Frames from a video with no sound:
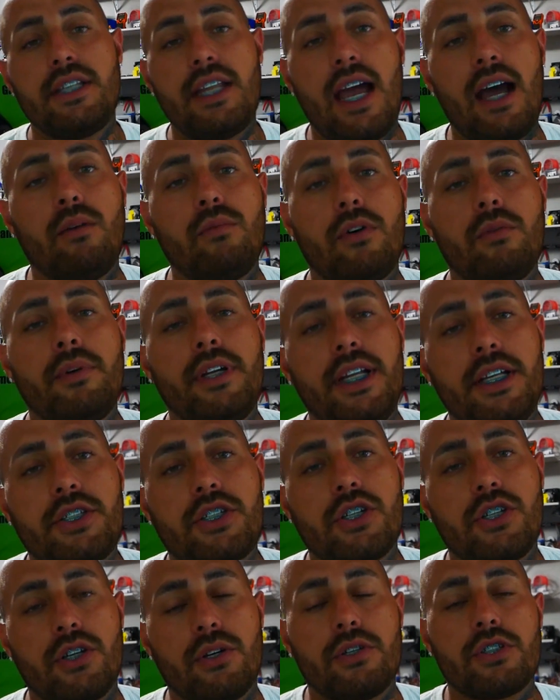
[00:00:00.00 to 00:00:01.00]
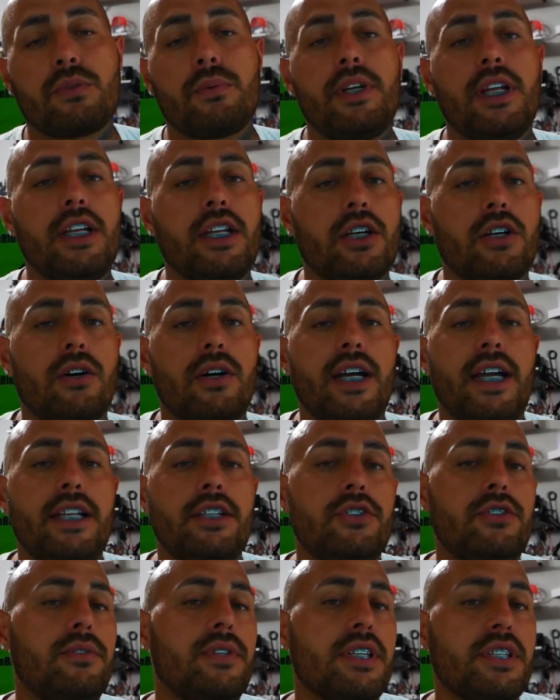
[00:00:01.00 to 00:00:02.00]
Now what we need to do is we need to go ahead
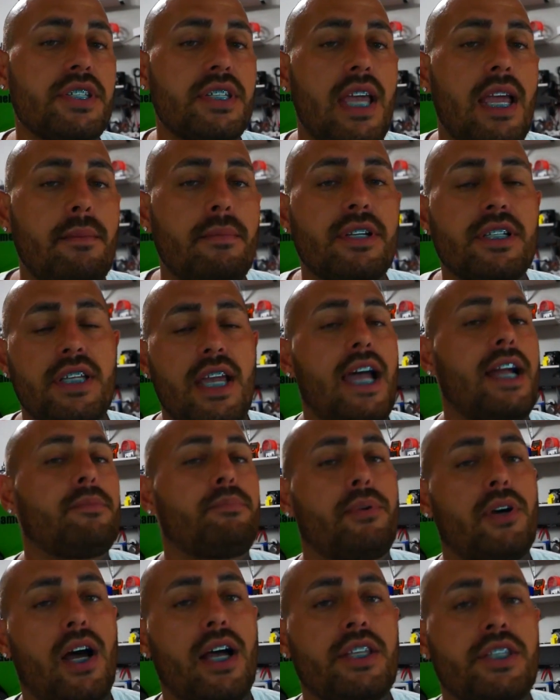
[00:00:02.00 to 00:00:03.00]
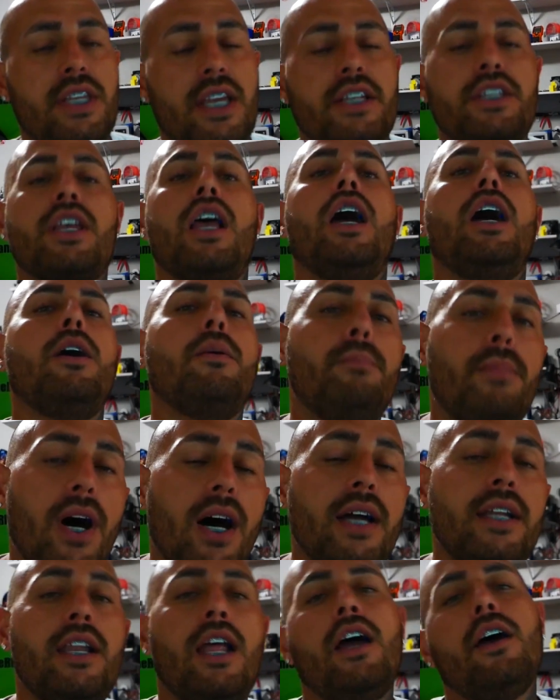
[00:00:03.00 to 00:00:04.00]
and do the same exact process,
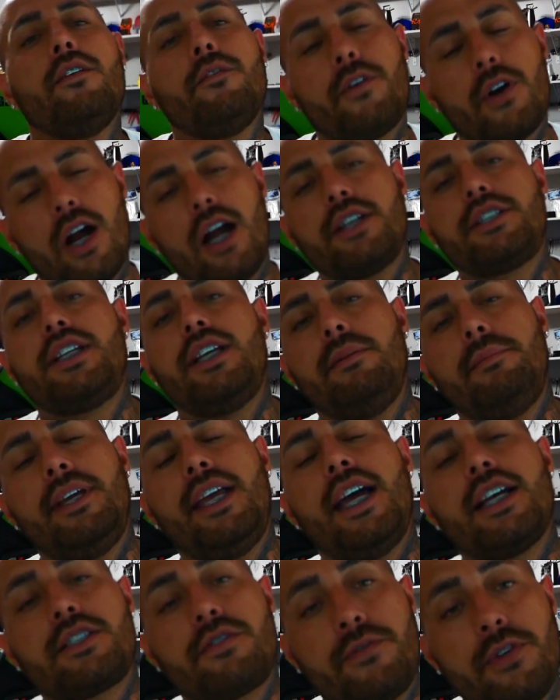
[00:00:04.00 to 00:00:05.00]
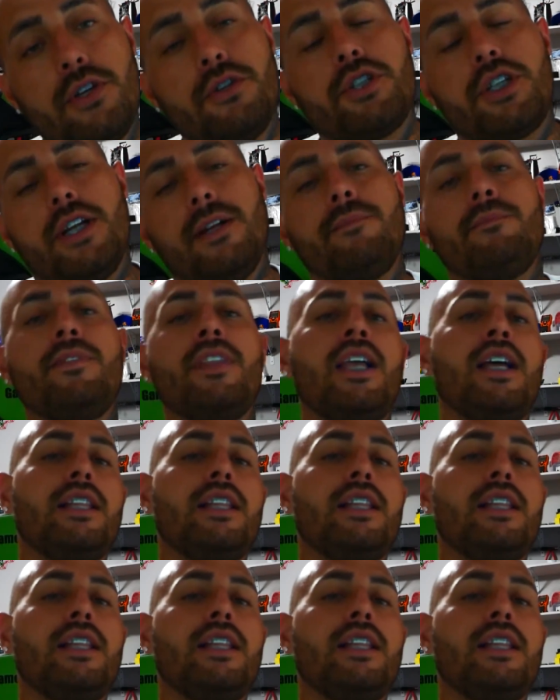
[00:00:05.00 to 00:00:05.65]
but for our T B S Fusion.